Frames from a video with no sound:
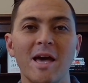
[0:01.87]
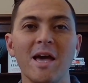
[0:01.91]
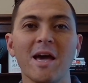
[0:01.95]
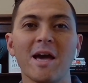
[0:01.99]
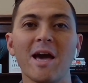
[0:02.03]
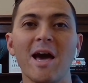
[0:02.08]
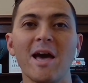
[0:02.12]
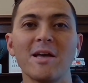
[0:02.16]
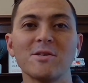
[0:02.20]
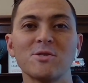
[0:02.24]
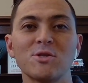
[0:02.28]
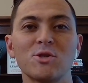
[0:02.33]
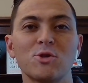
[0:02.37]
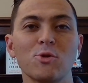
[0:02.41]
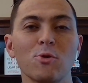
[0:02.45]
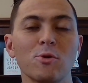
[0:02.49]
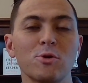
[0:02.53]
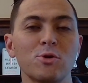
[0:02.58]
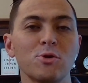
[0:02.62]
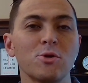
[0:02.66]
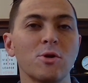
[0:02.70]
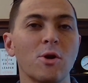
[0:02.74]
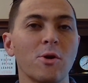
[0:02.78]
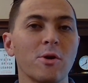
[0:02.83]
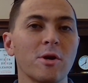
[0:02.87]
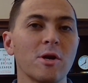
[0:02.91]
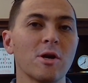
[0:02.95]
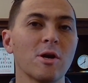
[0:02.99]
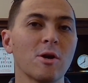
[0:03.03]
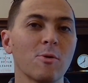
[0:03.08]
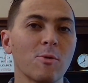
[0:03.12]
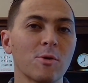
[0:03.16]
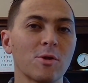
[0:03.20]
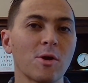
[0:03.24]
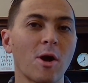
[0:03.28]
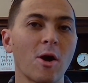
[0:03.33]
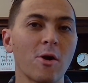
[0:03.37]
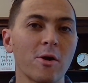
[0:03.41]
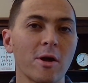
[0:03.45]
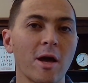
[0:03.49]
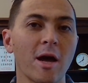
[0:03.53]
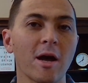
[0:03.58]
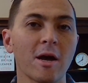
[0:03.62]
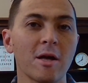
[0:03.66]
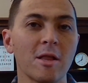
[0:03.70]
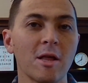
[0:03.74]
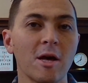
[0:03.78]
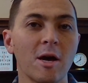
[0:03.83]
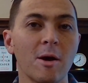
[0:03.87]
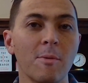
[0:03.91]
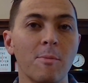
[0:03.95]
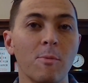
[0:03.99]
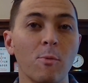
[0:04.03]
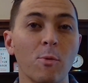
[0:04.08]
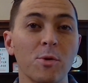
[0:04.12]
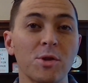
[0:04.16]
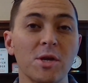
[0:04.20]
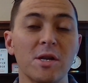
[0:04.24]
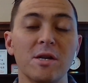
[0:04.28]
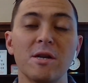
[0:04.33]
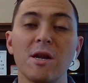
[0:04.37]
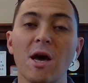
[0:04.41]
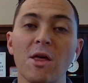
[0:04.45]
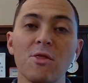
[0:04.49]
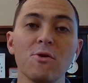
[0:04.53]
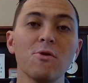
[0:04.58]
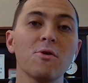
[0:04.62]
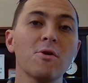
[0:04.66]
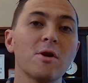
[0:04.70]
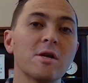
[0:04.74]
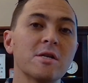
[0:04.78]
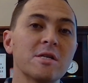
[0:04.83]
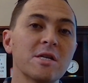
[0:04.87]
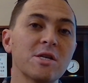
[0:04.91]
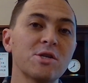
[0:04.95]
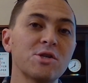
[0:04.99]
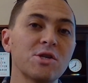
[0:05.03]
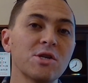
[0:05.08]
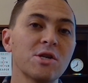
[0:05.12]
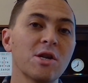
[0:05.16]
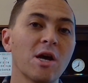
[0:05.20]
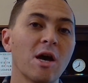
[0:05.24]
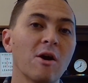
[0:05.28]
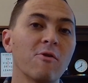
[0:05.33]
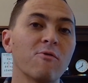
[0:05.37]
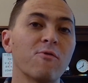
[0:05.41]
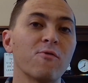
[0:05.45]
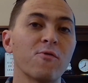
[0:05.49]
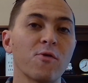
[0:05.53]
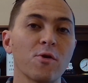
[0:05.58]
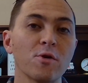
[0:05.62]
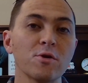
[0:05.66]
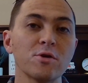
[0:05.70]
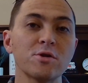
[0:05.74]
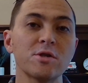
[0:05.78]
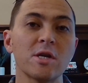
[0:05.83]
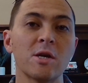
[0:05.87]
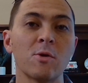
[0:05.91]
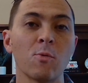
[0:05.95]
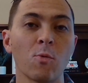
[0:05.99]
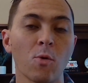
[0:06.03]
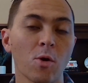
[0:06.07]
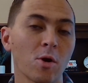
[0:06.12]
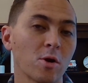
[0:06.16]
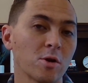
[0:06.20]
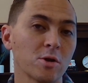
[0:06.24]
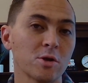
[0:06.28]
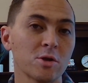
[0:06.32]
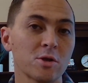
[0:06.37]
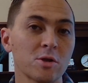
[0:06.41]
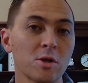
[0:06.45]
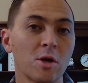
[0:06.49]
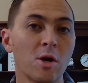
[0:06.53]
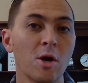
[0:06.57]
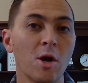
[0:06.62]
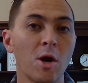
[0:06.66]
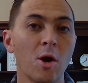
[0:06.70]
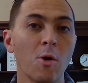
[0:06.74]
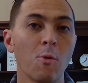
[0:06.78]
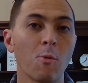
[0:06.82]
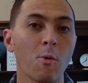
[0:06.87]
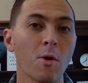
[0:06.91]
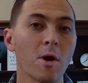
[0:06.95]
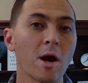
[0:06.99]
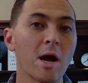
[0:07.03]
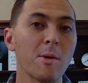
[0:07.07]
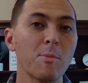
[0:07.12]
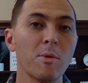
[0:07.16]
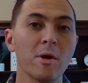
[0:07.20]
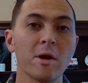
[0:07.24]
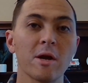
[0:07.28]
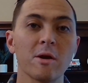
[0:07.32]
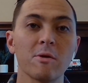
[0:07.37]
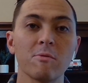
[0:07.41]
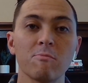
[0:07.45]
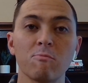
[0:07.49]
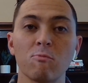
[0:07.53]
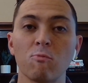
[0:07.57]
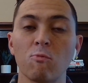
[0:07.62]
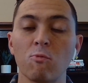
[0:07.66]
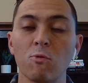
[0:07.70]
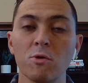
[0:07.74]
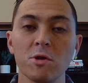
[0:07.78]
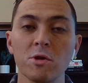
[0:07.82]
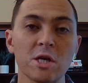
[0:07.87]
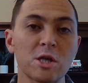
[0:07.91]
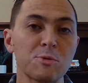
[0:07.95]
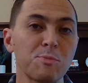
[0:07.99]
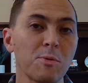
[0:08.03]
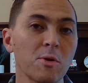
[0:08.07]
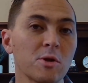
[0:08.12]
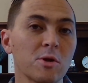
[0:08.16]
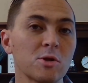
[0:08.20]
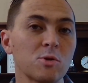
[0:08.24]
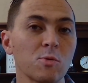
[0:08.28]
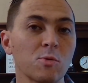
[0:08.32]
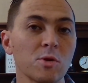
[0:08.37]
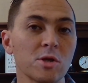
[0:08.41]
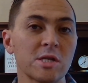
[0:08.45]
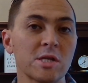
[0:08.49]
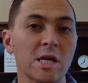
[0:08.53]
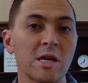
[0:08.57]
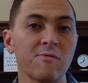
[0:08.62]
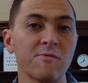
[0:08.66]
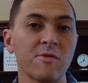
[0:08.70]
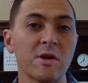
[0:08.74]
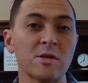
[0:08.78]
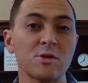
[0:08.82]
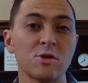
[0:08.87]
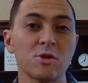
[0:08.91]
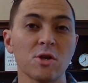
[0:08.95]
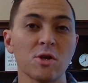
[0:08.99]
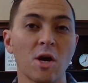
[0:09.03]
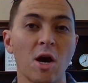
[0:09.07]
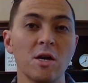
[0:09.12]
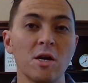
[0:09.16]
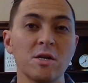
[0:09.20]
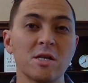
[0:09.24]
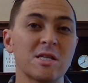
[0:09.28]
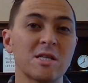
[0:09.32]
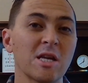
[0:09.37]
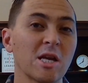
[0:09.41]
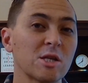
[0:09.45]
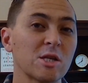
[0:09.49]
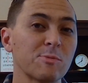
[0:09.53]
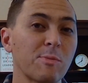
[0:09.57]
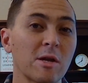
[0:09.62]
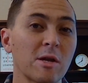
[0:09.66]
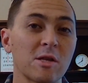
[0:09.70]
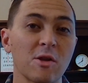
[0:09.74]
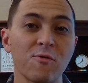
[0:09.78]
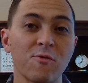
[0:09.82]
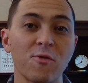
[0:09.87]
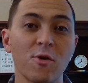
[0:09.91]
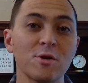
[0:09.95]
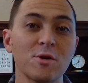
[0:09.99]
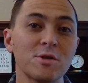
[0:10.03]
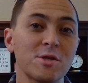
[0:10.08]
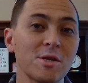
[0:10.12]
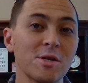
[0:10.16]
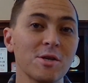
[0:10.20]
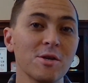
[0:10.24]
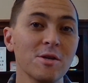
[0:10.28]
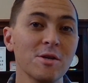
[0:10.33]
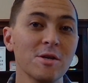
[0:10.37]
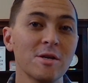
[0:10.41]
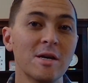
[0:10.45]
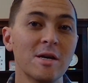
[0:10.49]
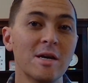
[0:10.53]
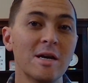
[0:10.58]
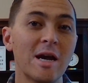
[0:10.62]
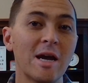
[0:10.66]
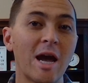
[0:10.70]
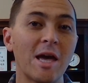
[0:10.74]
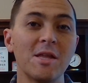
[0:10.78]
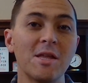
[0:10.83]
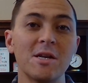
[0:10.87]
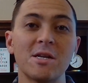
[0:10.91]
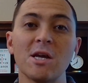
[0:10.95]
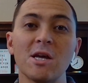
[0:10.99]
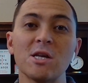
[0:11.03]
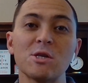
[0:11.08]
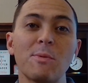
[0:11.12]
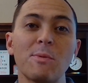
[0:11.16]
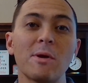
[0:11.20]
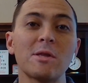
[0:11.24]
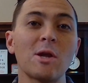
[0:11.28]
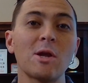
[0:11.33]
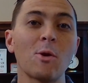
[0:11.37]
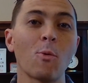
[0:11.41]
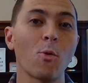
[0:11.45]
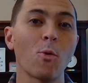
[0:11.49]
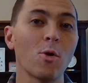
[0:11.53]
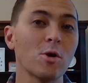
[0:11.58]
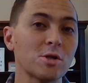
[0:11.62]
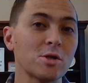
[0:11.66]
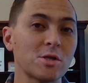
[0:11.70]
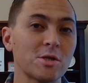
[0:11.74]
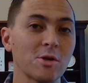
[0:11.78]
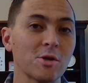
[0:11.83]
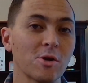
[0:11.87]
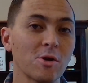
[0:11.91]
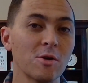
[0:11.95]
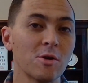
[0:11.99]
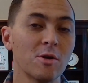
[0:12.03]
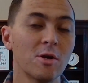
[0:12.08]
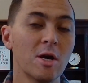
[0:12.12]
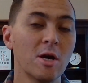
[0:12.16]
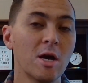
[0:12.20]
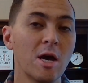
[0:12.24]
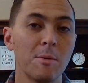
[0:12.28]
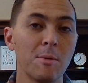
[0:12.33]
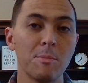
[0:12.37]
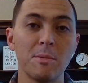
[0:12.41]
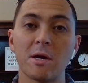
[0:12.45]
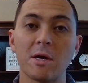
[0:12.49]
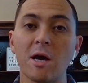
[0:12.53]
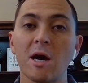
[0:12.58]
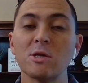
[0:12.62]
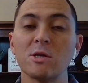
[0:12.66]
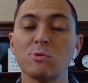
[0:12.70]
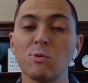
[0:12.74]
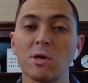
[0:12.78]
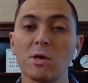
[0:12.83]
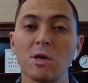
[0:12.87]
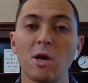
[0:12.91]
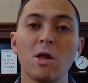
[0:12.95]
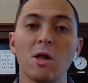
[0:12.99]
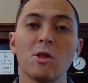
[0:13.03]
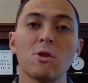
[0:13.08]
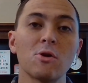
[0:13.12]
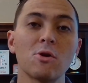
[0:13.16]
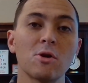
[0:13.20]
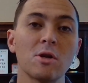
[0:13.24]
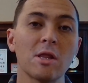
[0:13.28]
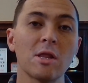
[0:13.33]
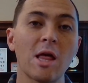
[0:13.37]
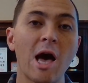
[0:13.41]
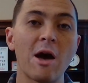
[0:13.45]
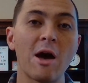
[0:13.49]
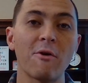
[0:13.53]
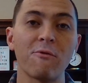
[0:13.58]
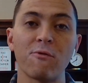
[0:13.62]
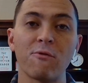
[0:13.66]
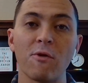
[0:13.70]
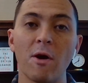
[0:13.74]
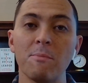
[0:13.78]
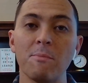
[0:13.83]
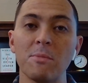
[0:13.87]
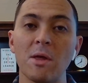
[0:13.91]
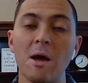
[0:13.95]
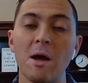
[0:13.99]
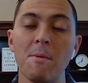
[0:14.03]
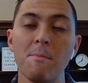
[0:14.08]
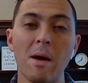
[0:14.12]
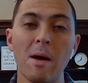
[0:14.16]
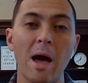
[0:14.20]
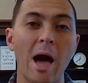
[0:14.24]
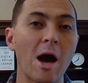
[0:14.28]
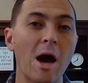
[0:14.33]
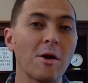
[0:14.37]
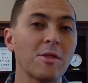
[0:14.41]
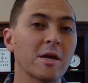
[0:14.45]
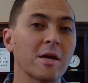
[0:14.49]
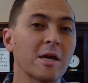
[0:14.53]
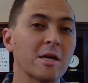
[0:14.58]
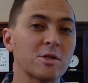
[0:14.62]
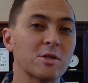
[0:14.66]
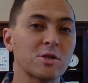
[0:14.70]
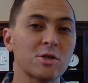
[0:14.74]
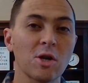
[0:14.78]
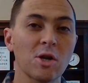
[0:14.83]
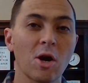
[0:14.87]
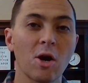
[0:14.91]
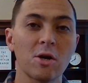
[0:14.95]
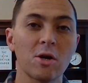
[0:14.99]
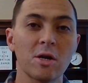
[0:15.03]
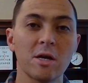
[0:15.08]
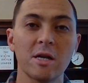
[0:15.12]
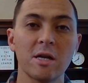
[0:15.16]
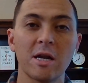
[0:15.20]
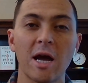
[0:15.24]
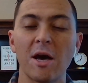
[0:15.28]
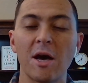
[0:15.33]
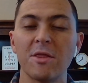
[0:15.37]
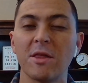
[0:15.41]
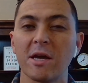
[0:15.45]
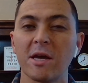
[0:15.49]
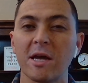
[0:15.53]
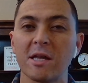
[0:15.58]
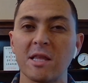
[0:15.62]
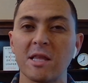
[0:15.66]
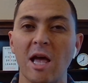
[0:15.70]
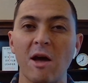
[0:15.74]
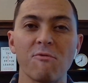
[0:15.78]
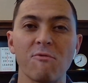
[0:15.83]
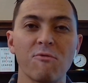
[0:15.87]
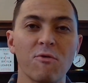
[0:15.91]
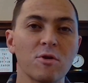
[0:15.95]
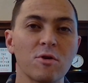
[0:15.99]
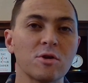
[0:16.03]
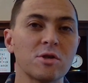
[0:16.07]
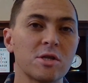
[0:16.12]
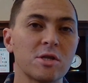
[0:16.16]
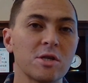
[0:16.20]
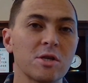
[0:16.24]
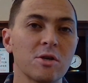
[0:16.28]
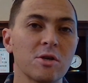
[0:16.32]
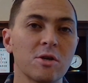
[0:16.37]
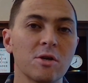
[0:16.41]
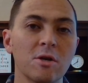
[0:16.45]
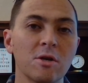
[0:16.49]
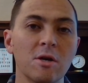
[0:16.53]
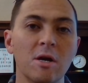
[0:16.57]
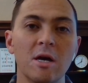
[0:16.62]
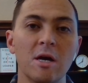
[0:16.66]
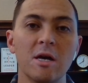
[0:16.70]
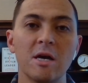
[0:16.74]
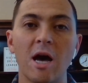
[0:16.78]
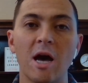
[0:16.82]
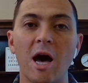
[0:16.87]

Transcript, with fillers: Hey guys, it's George Uno here with REI Club with another edition of First and Worst, where I bring really experienced real estate investors on to tell us about their first deal and then tell us about their worst deal because we can all learn a lot from them how they get started, how they get that first deal.